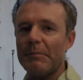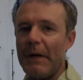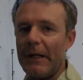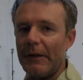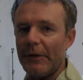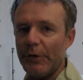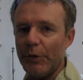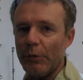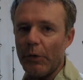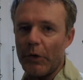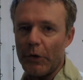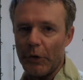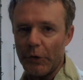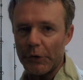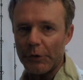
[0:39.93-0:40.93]
ballyhoo are
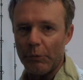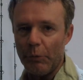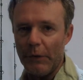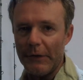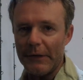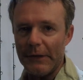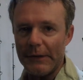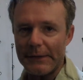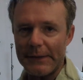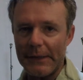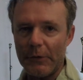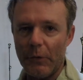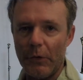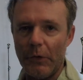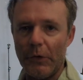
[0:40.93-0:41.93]
hooked with a
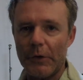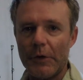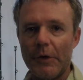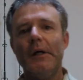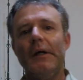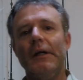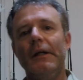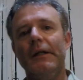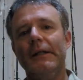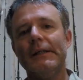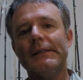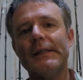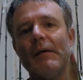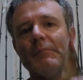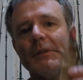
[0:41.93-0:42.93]
single hook. In
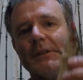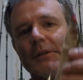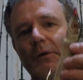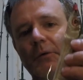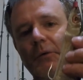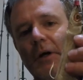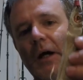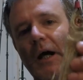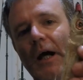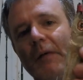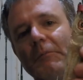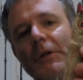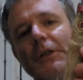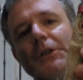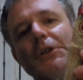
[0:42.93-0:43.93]
this episode,
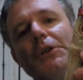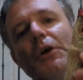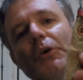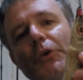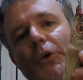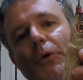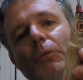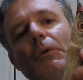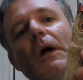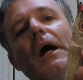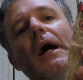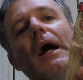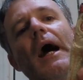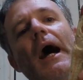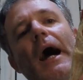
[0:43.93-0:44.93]
I'm going to show you
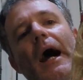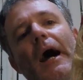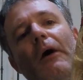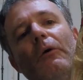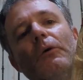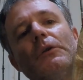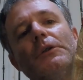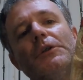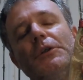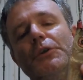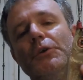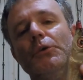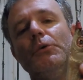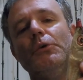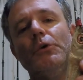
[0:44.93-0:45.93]
how to
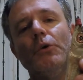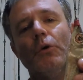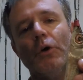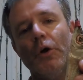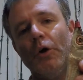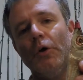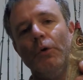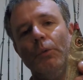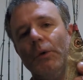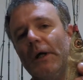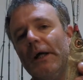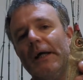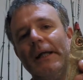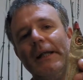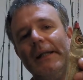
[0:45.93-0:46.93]
do your
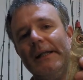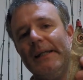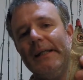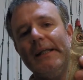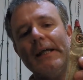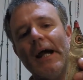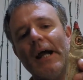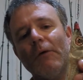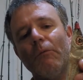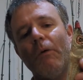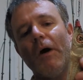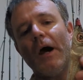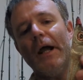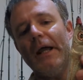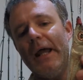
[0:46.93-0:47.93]
own
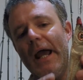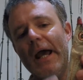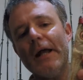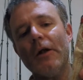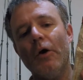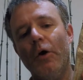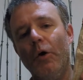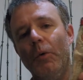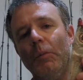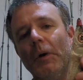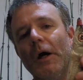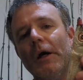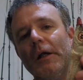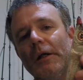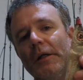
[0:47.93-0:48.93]
DIY at
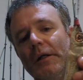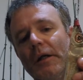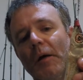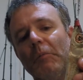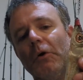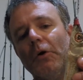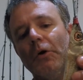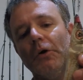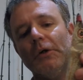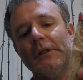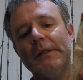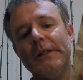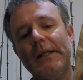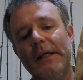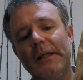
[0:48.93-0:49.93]
home double hook
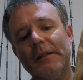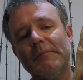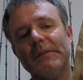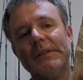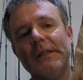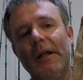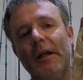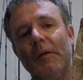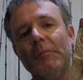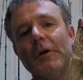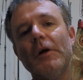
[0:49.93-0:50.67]
tandem setup